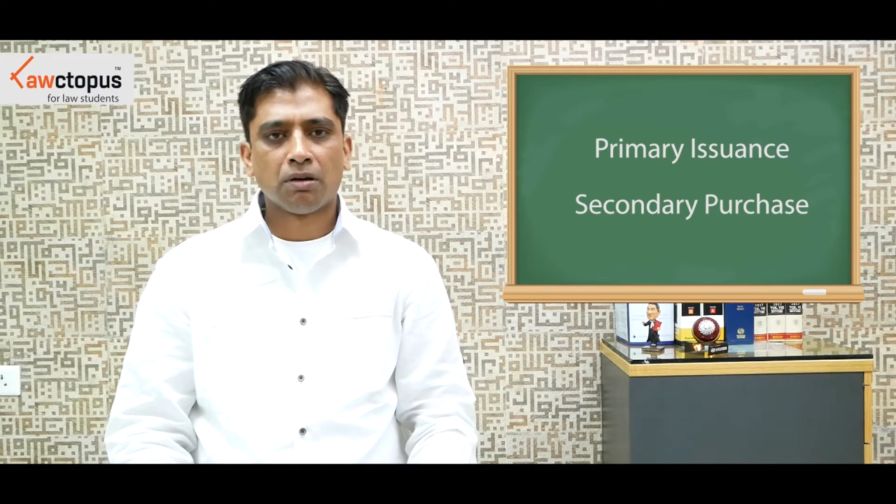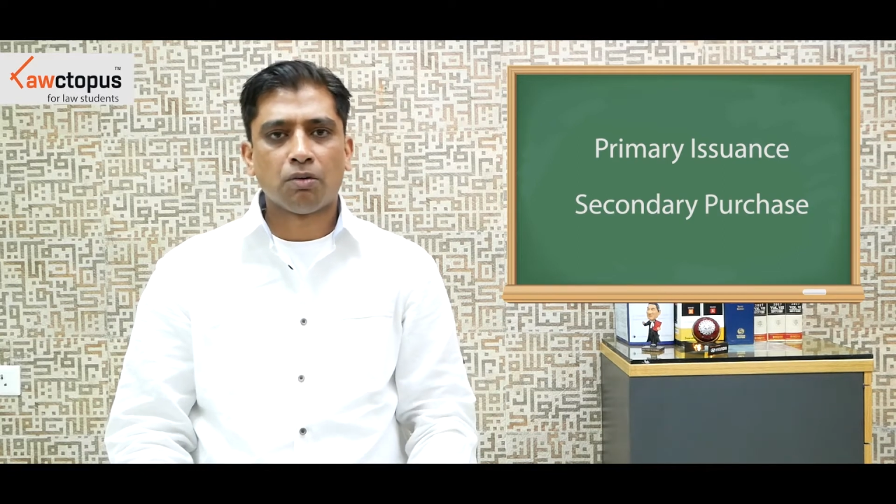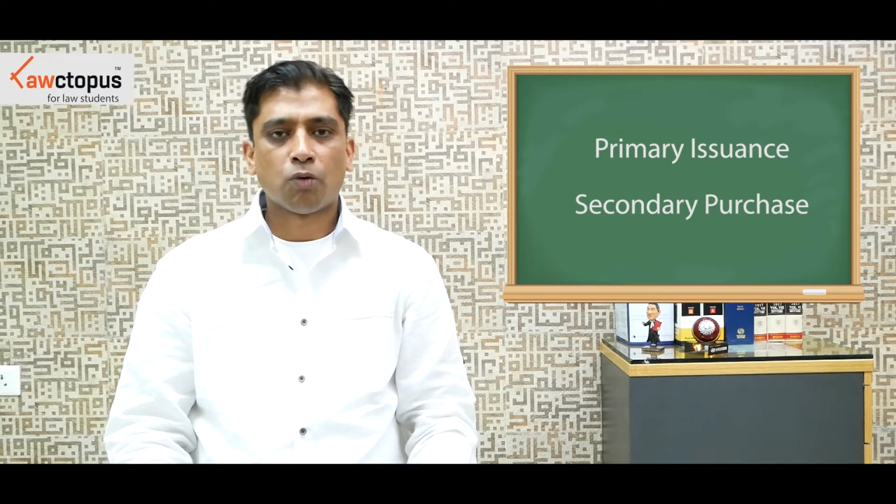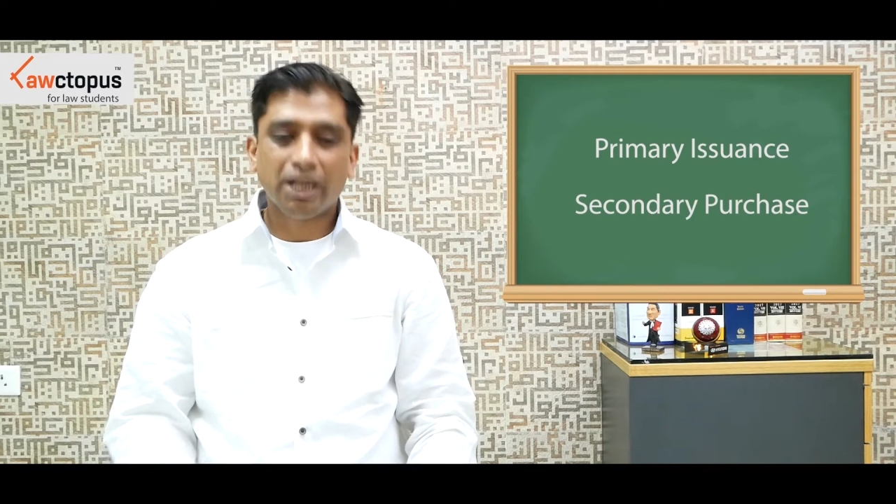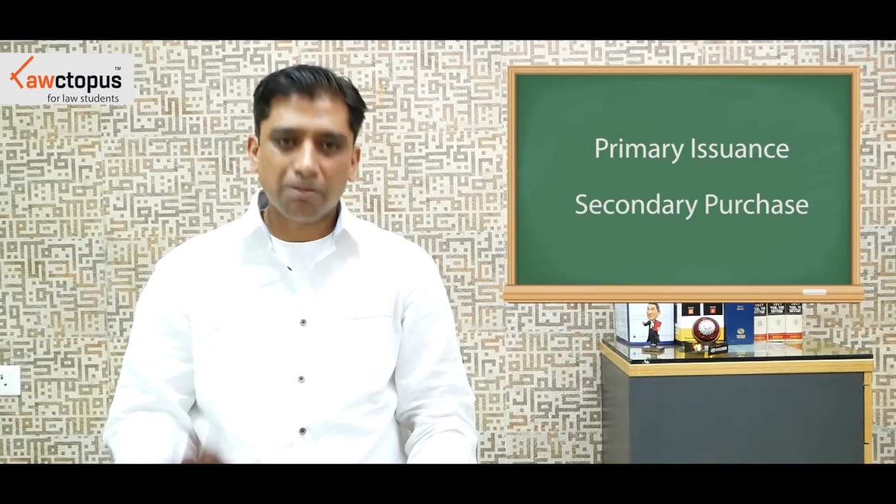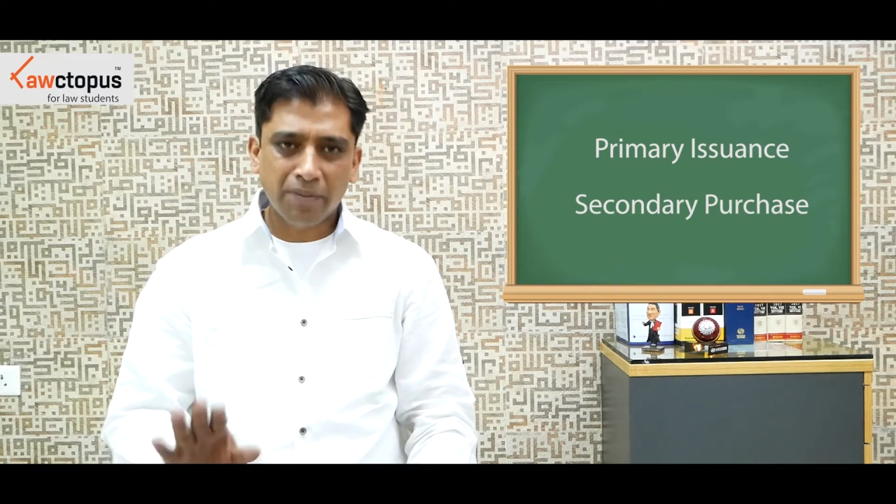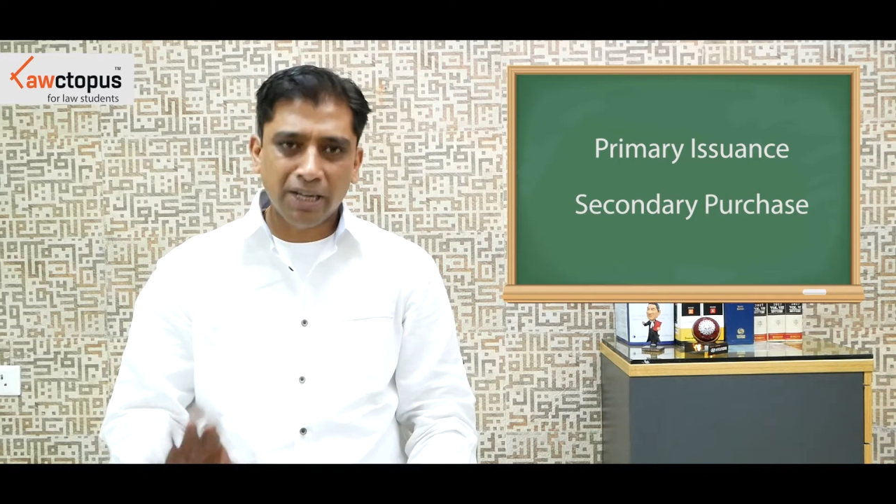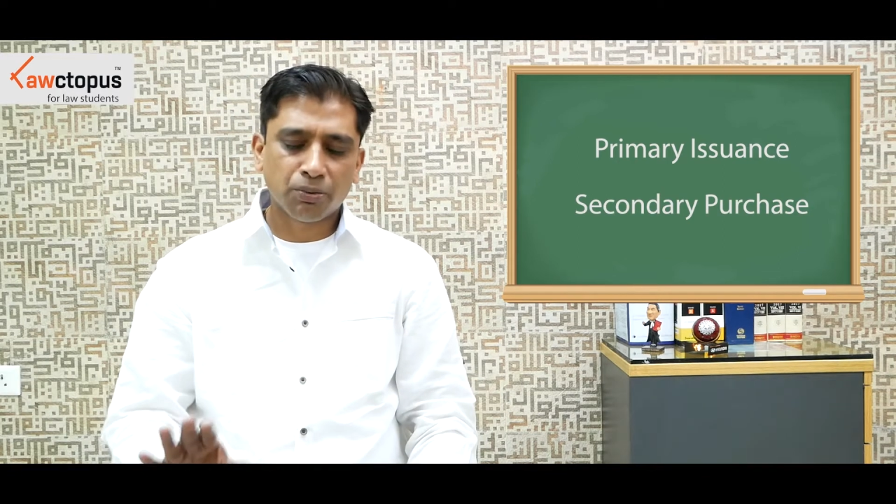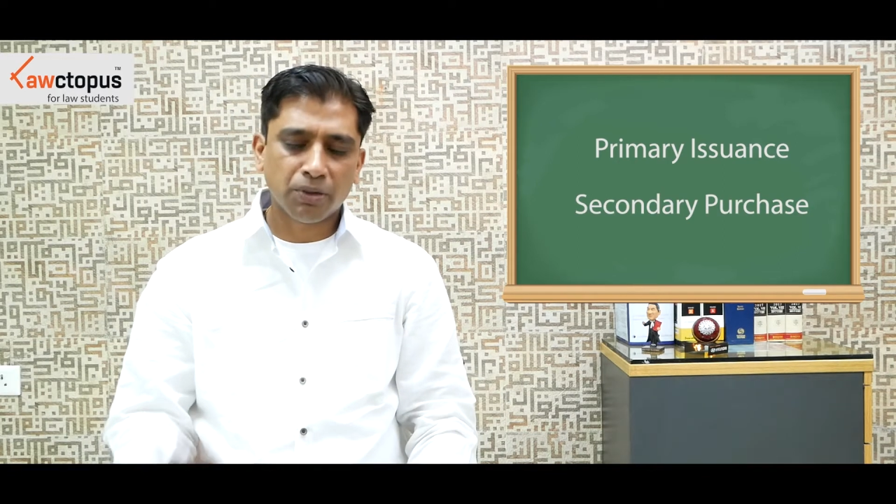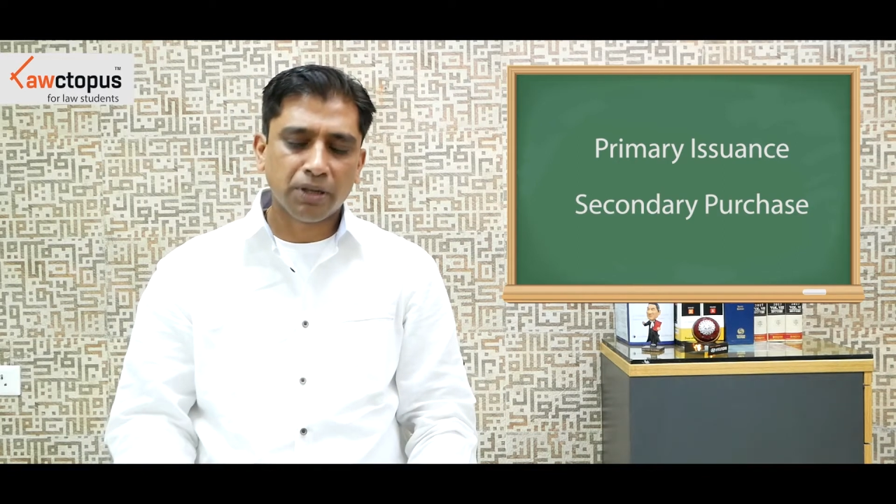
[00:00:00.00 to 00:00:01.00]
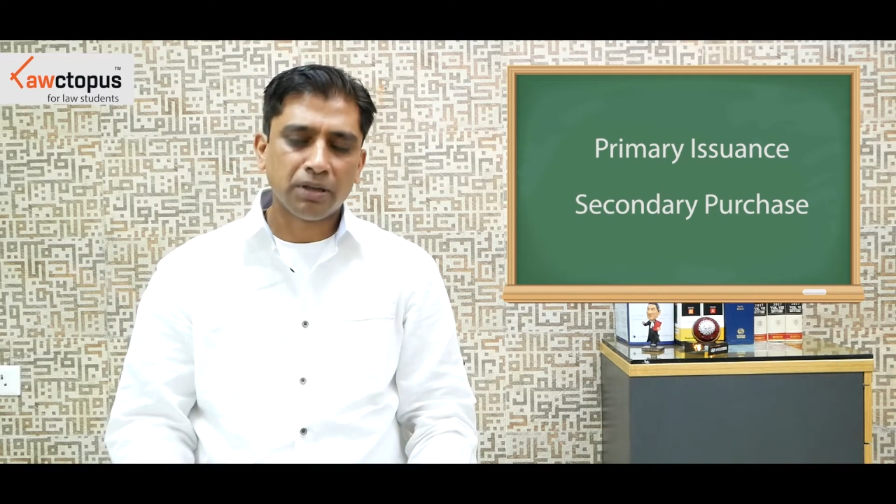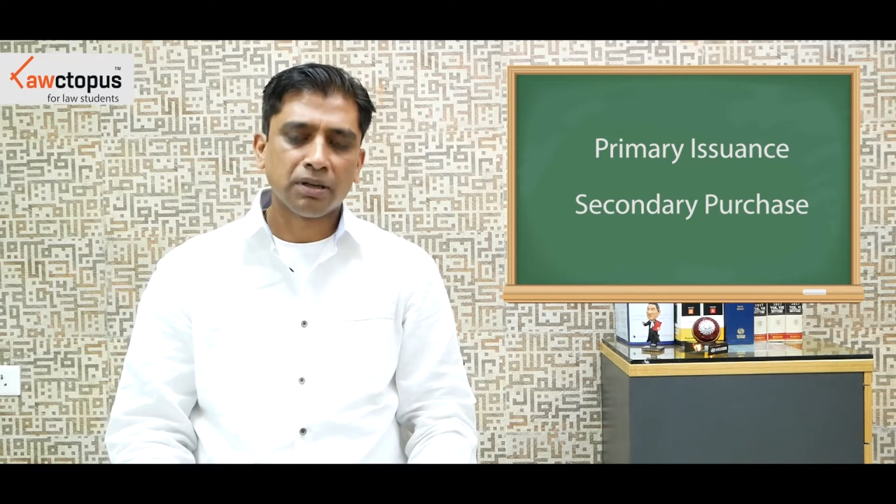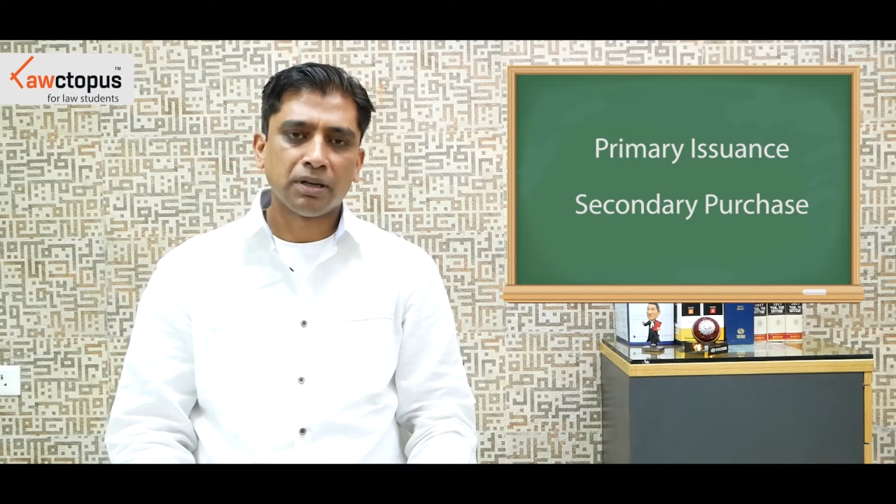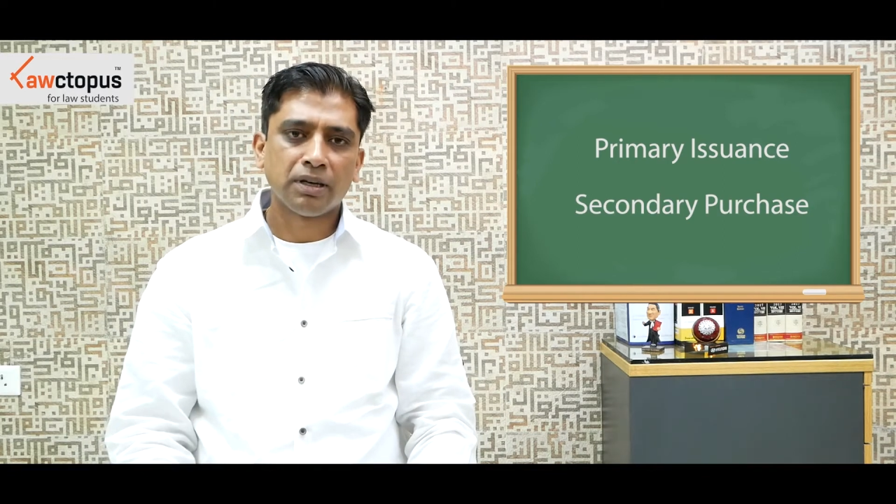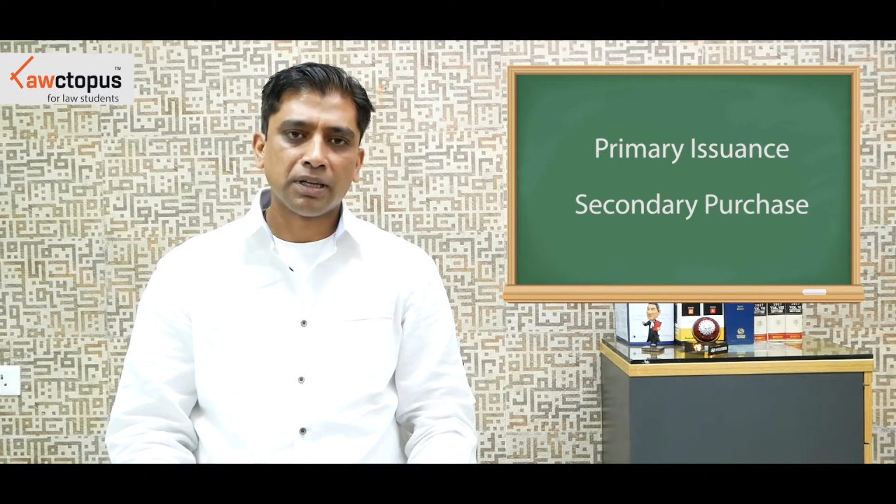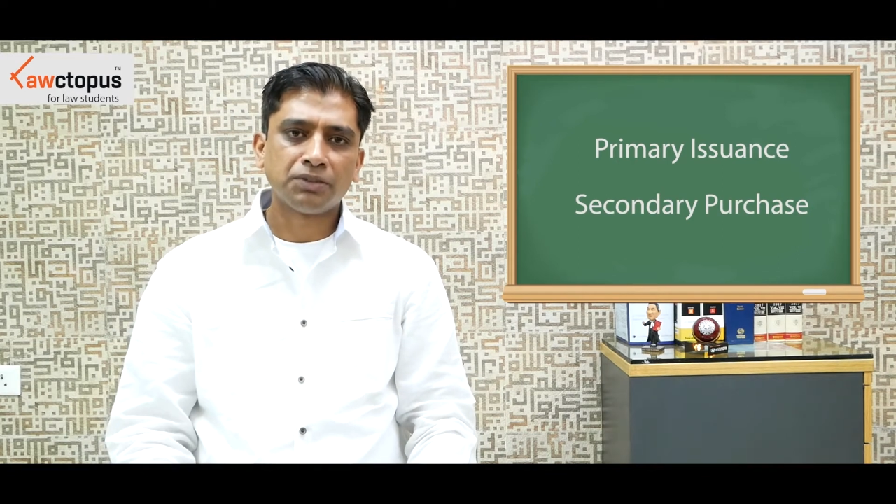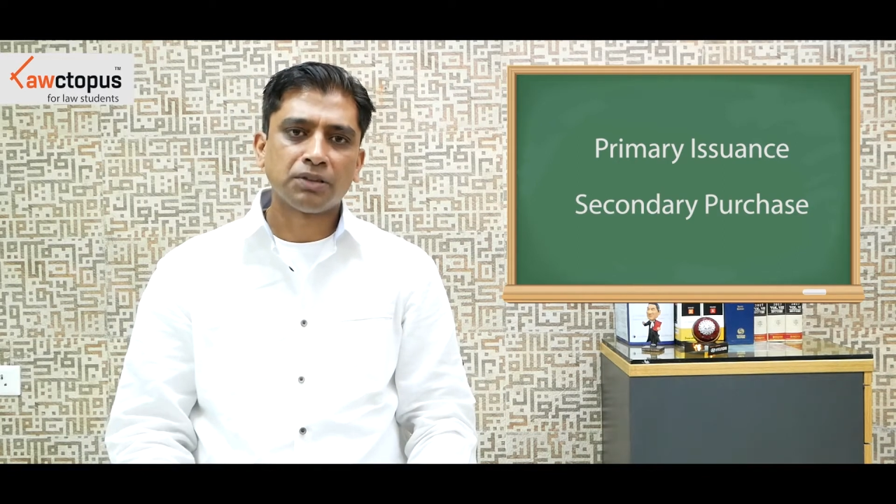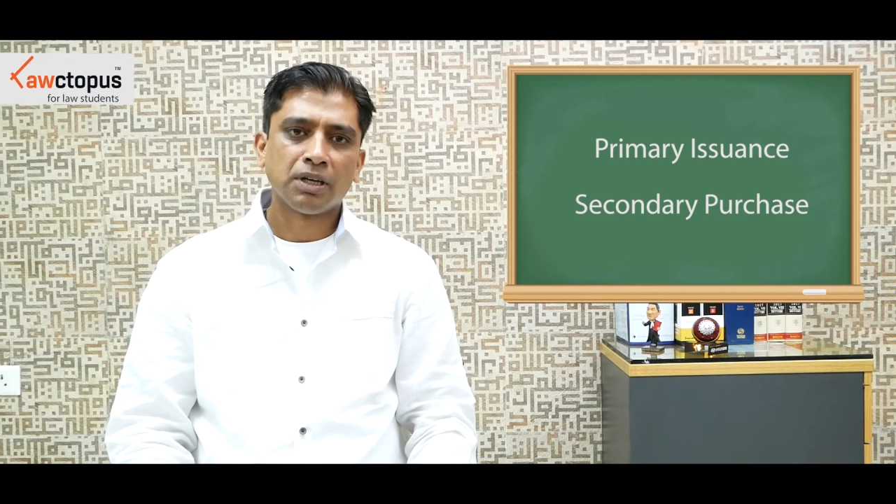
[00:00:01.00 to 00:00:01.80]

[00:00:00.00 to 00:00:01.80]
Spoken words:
What I mean to say is